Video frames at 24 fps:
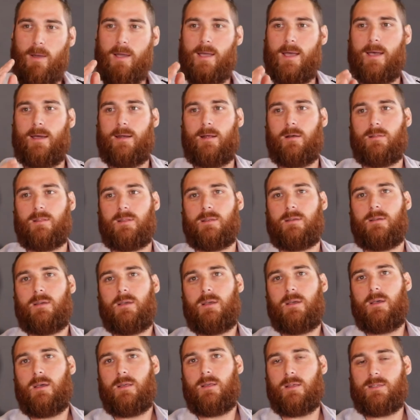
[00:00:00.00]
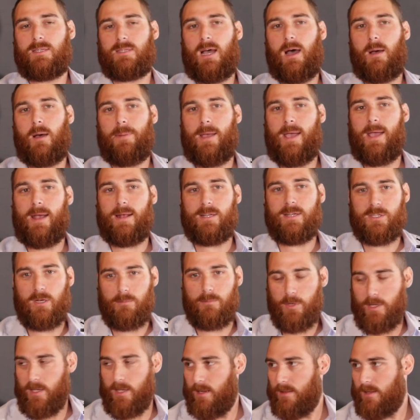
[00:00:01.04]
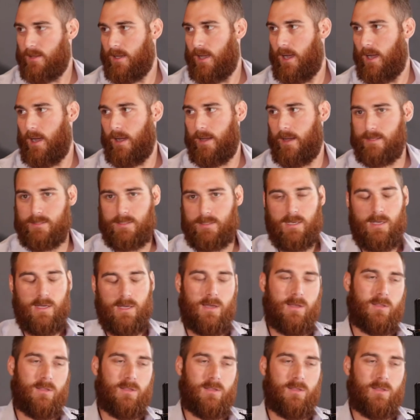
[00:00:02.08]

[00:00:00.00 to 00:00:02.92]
my head out the top hatch, and I'm looking at the guys.